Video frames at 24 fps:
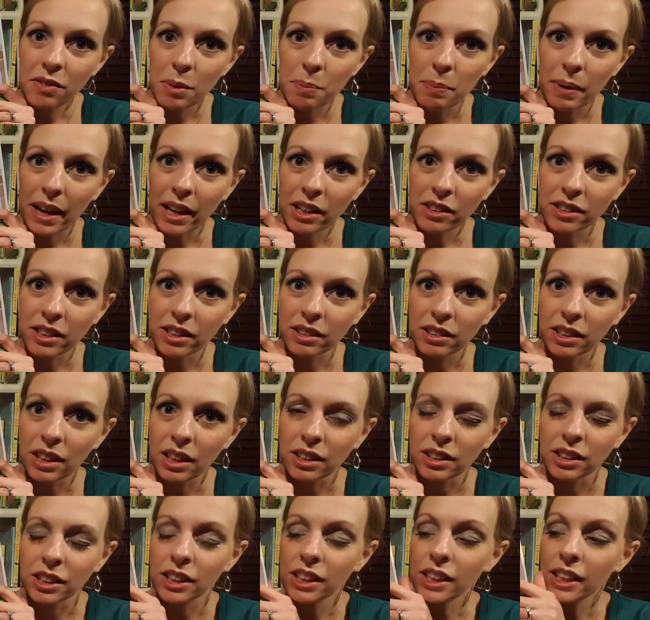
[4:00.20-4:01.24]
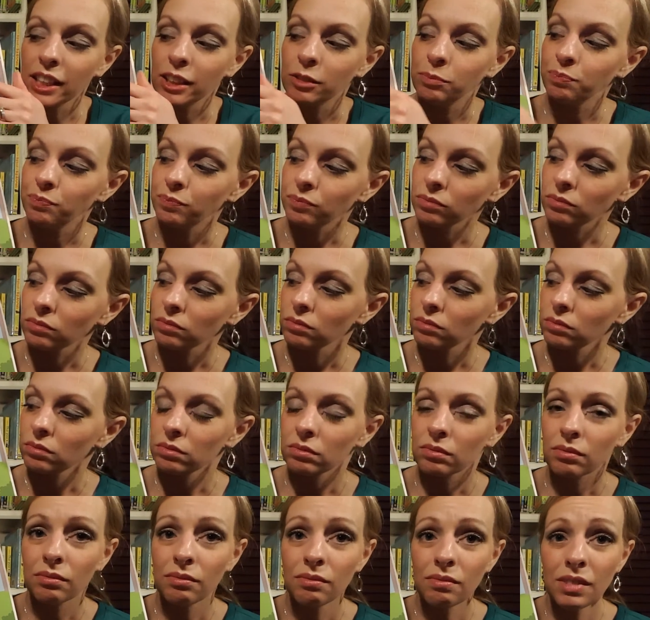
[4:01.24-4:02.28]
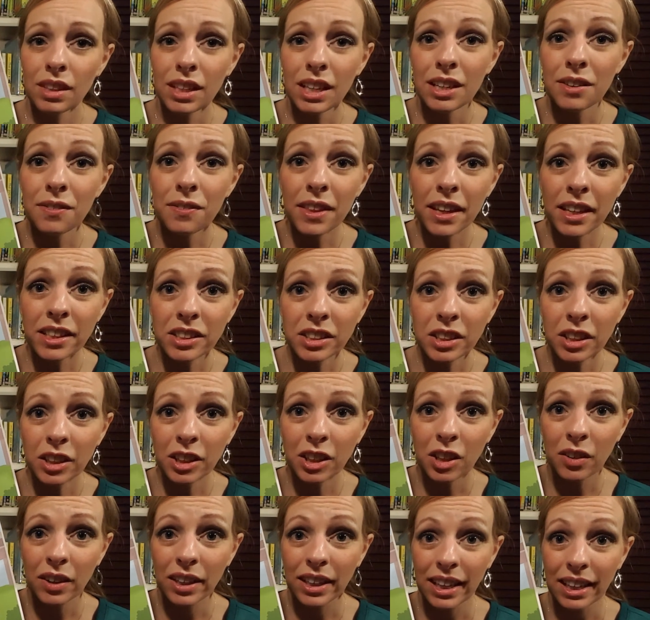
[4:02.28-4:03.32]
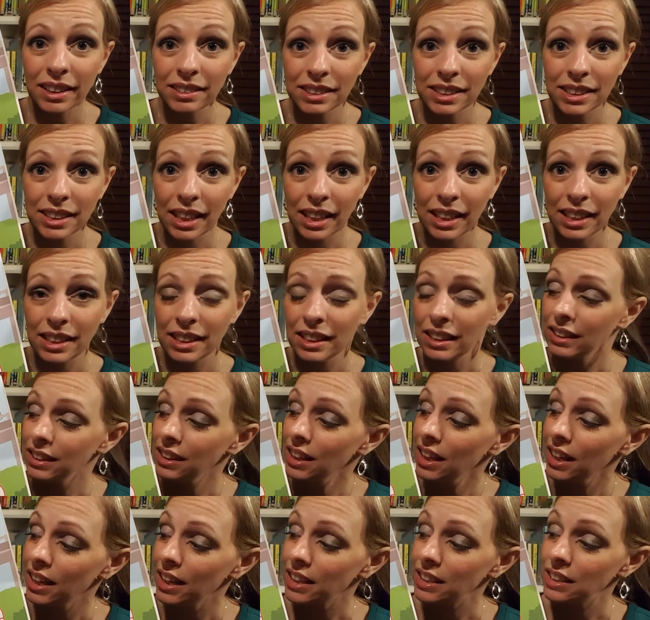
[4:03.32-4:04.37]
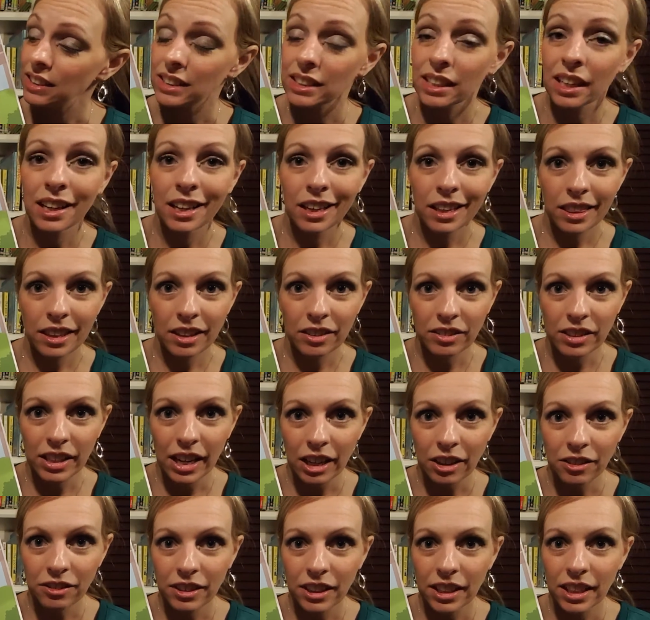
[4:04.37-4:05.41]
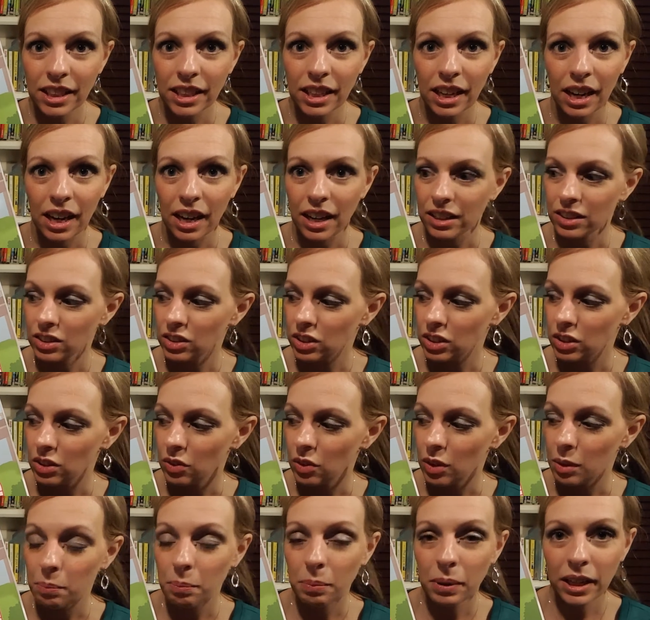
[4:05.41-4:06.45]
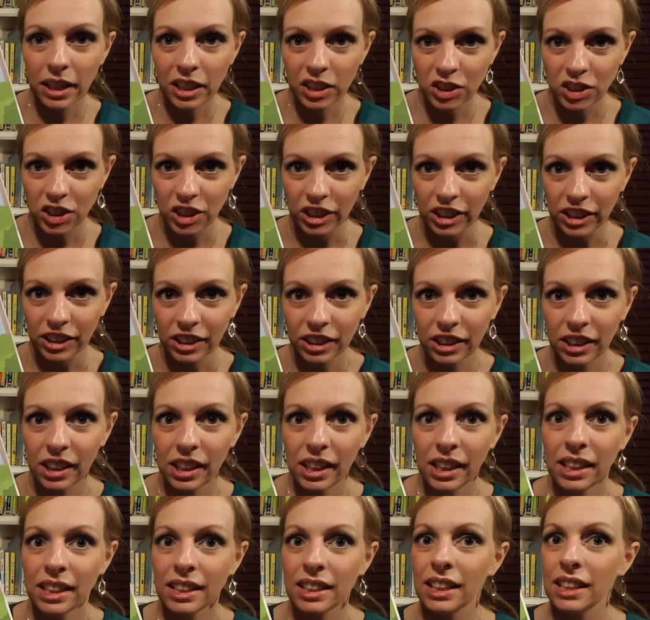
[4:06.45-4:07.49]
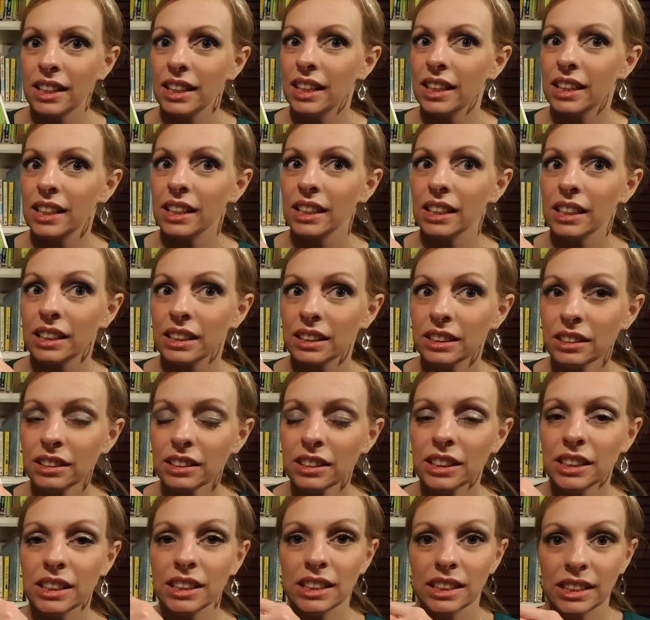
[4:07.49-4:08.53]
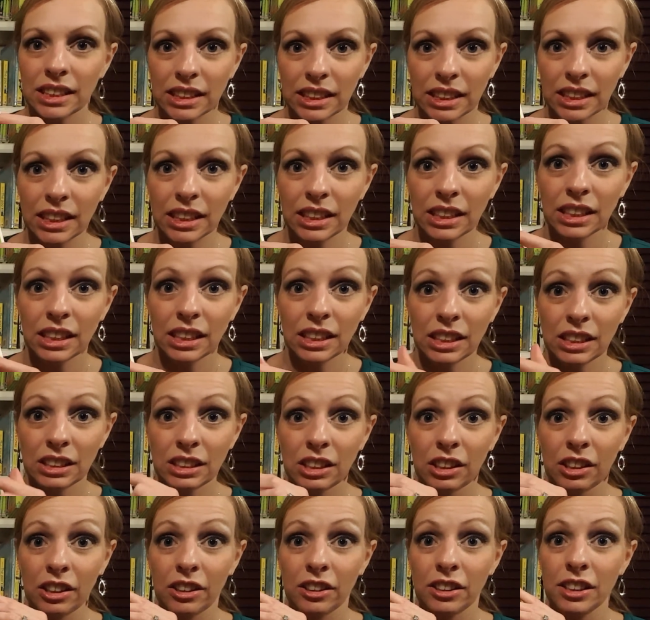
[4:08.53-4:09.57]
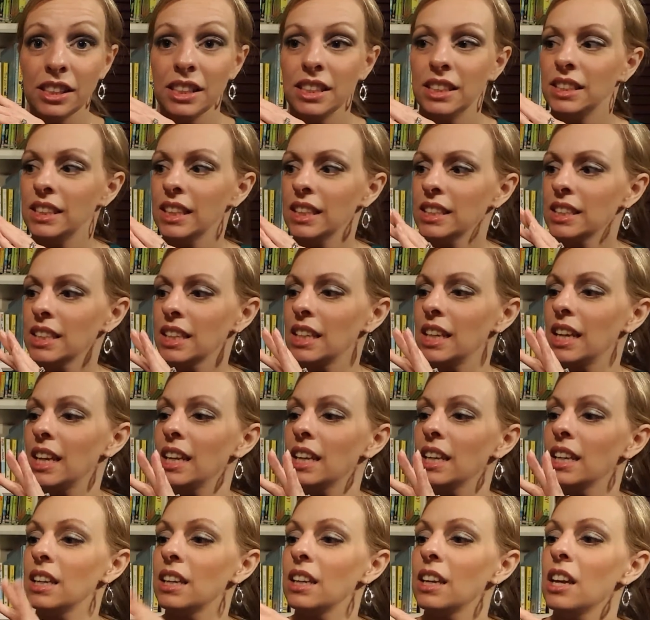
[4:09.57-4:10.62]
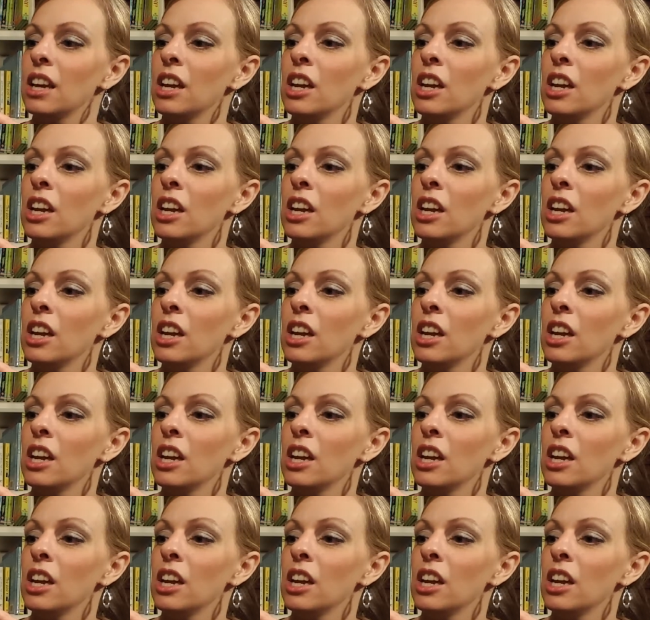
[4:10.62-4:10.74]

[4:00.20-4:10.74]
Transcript: the background colored in, if they start going outside of the lines, they're now running onto the picture that they can clearly see is already designated.